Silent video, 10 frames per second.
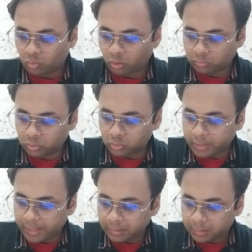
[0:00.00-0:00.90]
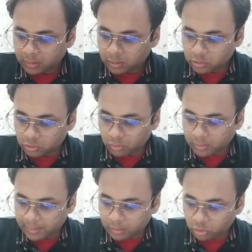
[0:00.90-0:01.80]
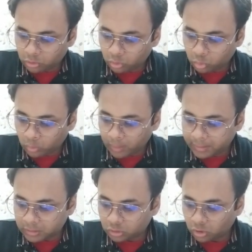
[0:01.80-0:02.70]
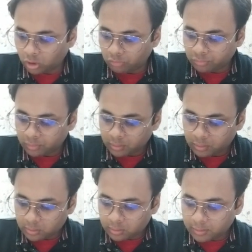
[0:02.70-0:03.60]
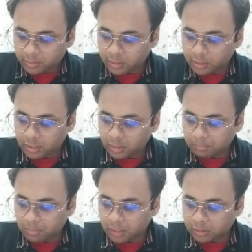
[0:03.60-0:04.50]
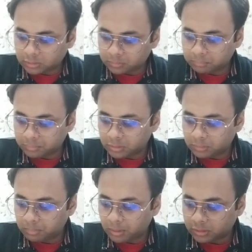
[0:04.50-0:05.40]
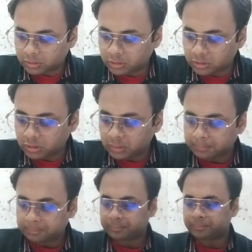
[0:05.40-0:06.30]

What would you get? You will get twice of A plus B plus C,